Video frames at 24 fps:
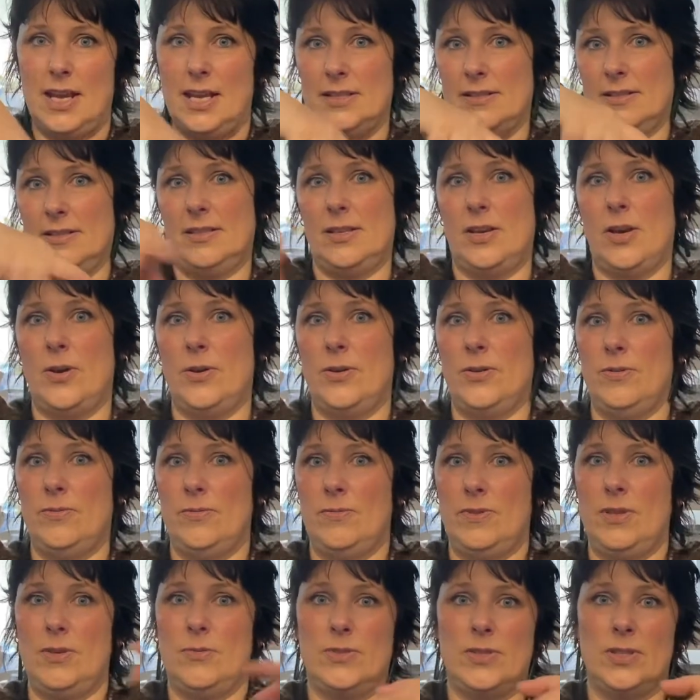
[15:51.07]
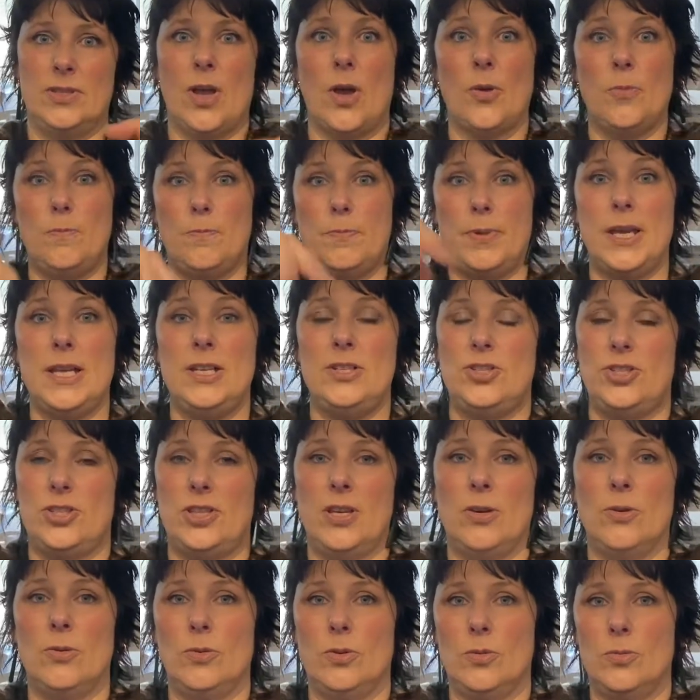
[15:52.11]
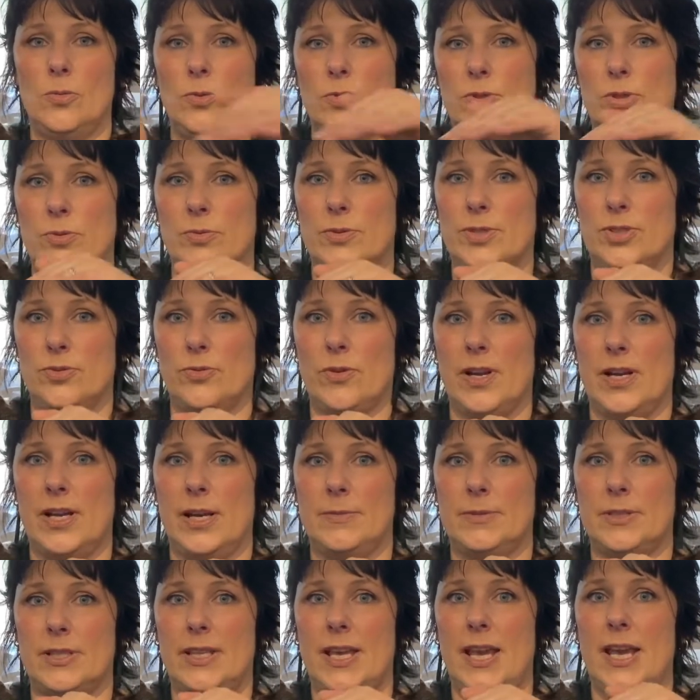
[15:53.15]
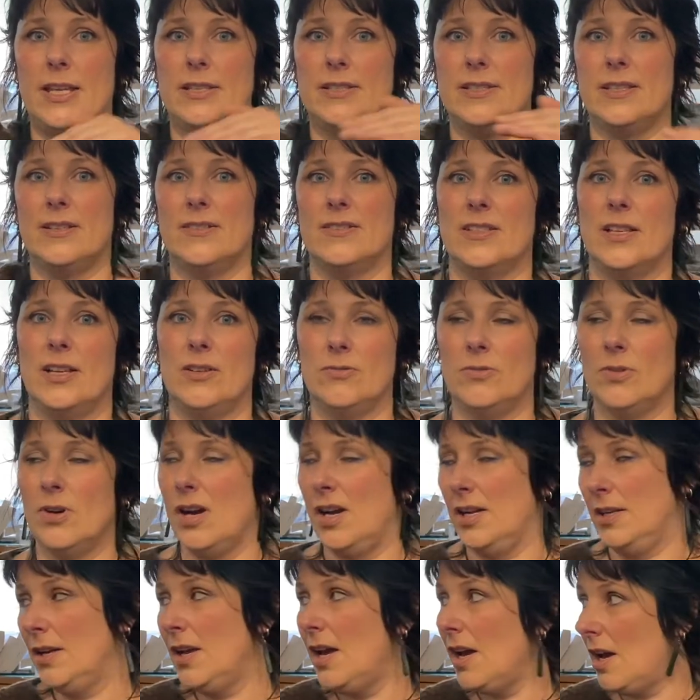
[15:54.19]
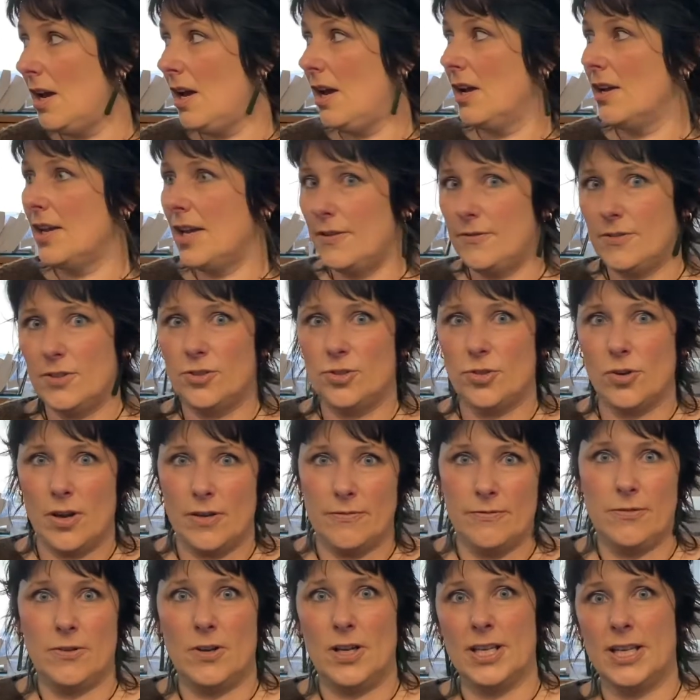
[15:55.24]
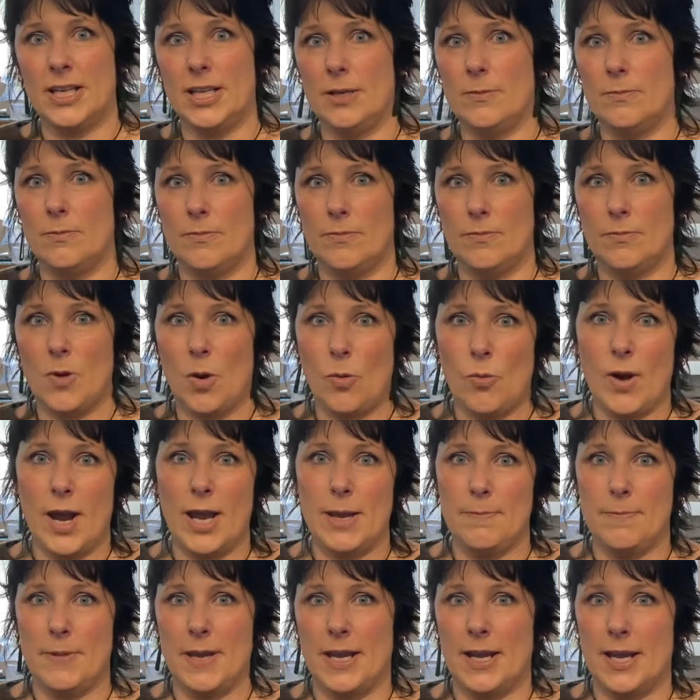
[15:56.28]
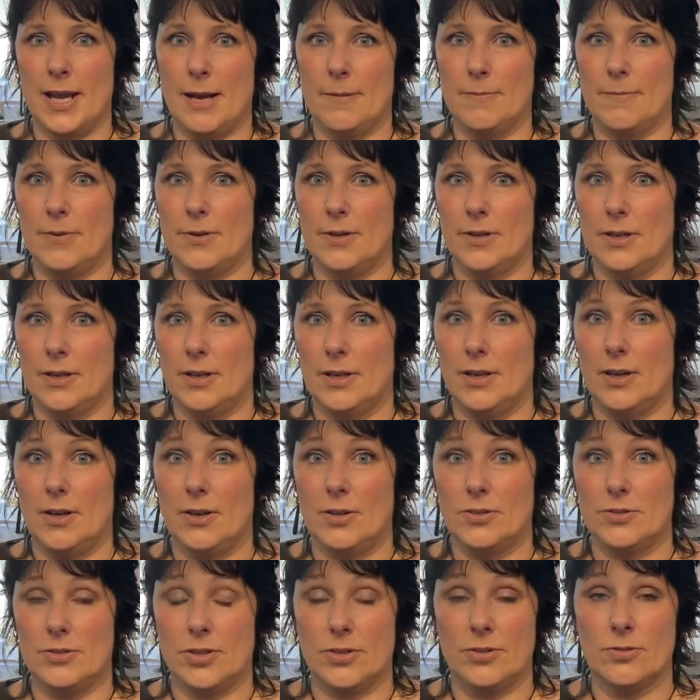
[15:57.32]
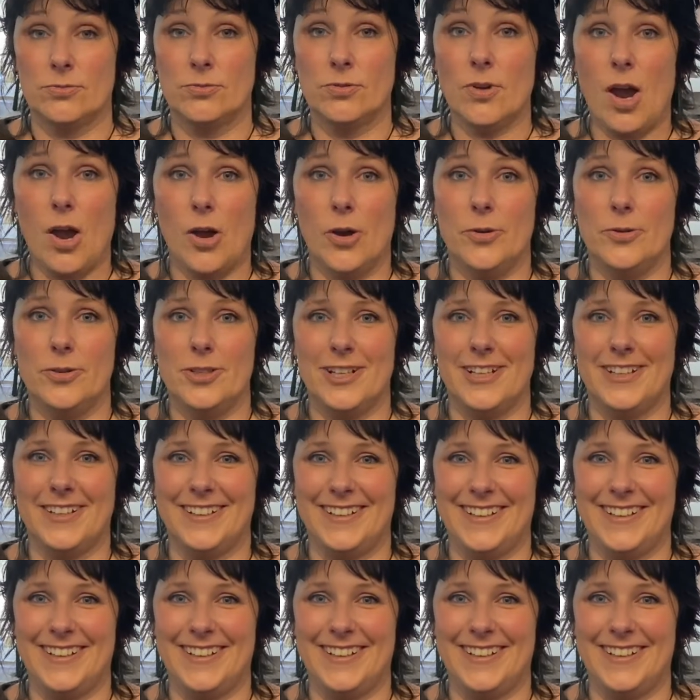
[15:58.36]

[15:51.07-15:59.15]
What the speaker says: And so there was no beach there. All the water was right up to that. So I was like, right, I have to try and get my way back up to the road.